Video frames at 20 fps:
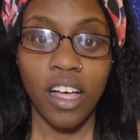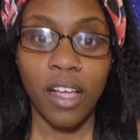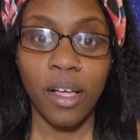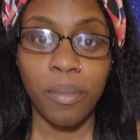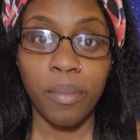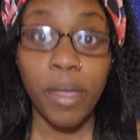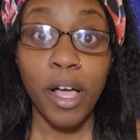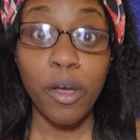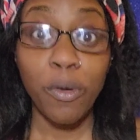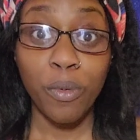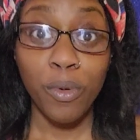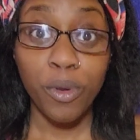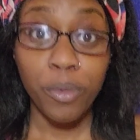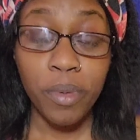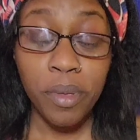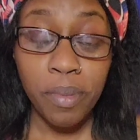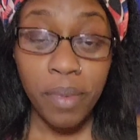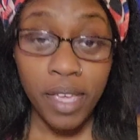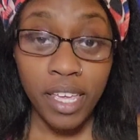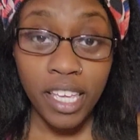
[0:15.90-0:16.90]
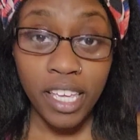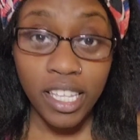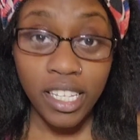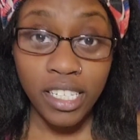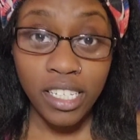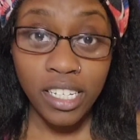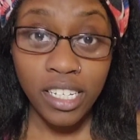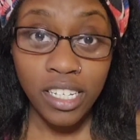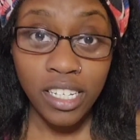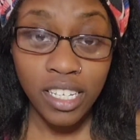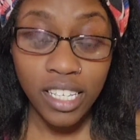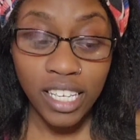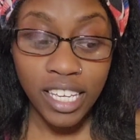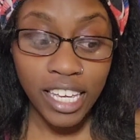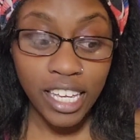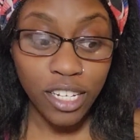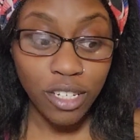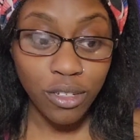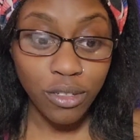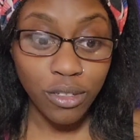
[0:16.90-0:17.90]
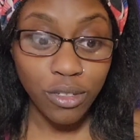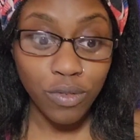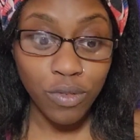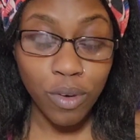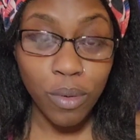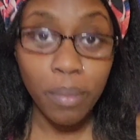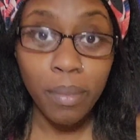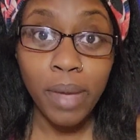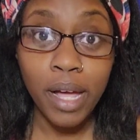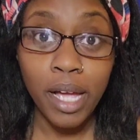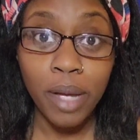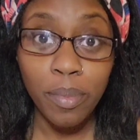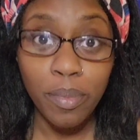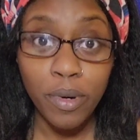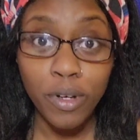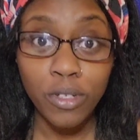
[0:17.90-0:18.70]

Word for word: um, I will be making candles from my